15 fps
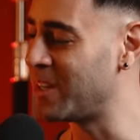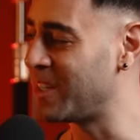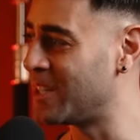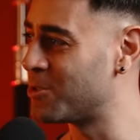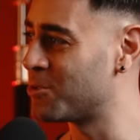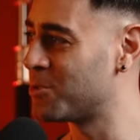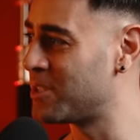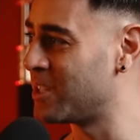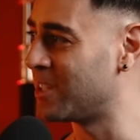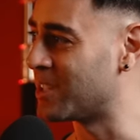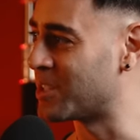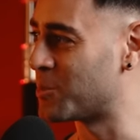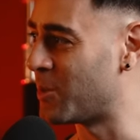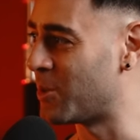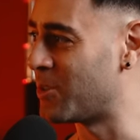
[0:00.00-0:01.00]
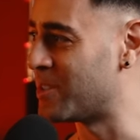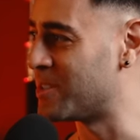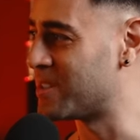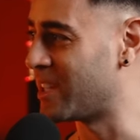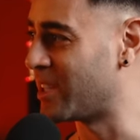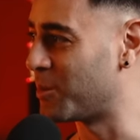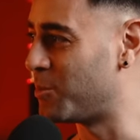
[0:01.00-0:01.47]
an interesting
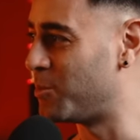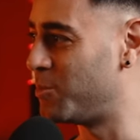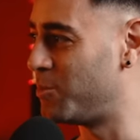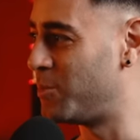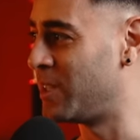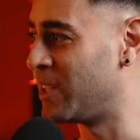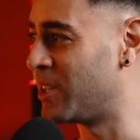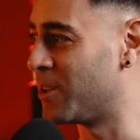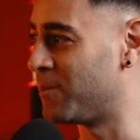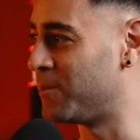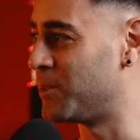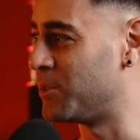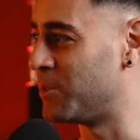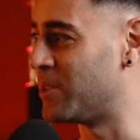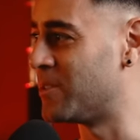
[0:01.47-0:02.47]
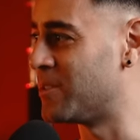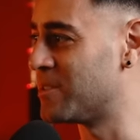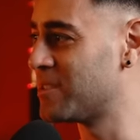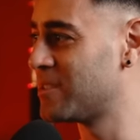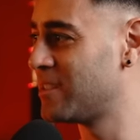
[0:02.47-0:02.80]
experience, like being here a few years.